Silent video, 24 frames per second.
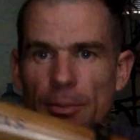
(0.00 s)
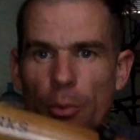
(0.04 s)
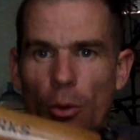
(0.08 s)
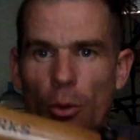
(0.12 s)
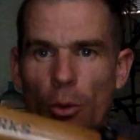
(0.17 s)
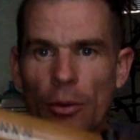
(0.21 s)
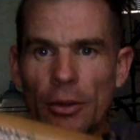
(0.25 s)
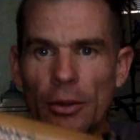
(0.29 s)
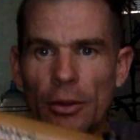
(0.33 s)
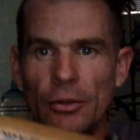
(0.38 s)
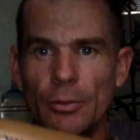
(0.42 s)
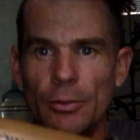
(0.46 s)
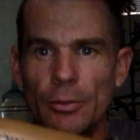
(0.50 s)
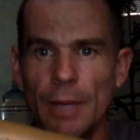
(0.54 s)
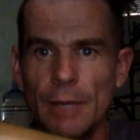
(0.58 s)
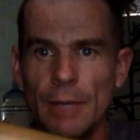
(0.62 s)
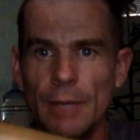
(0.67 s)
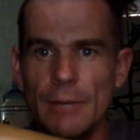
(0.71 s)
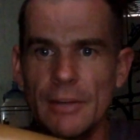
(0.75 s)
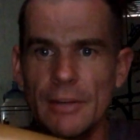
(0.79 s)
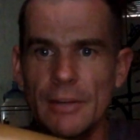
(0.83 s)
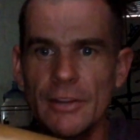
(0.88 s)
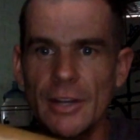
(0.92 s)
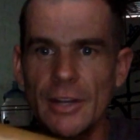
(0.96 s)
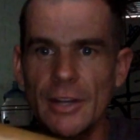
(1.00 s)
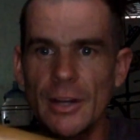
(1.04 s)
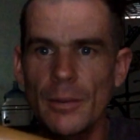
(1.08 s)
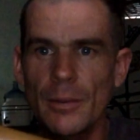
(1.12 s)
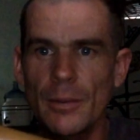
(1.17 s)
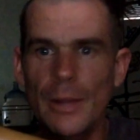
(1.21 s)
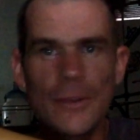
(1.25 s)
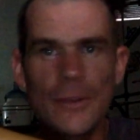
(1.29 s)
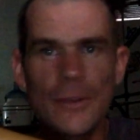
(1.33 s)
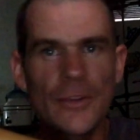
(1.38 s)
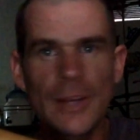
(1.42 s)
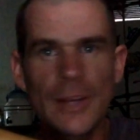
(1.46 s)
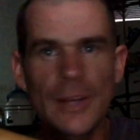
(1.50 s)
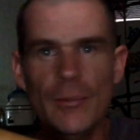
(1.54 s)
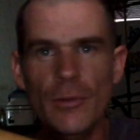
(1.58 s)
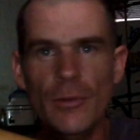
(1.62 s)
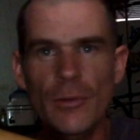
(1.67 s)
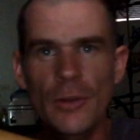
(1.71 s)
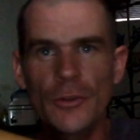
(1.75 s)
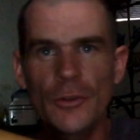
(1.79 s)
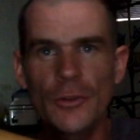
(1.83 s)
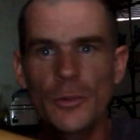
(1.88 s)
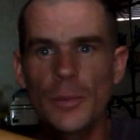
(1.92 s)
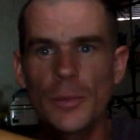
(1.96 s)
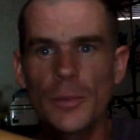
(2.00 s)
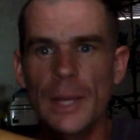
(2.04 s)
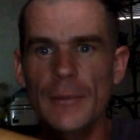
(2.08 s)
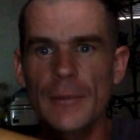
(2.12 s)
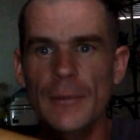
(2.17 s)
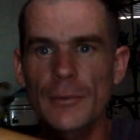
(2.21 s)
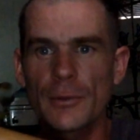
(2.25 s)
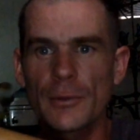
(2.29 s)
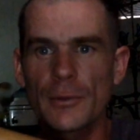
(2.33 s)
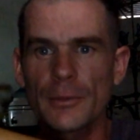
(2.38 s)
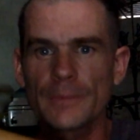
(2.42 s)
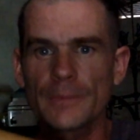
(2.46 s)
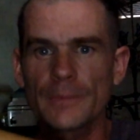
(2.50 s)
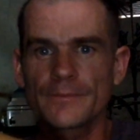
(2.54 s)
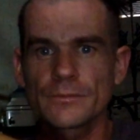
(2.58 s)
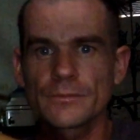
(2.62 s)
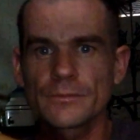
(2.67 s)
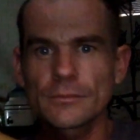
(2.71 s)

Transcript: bought this, paid retail, paid the same price you'd pay for it.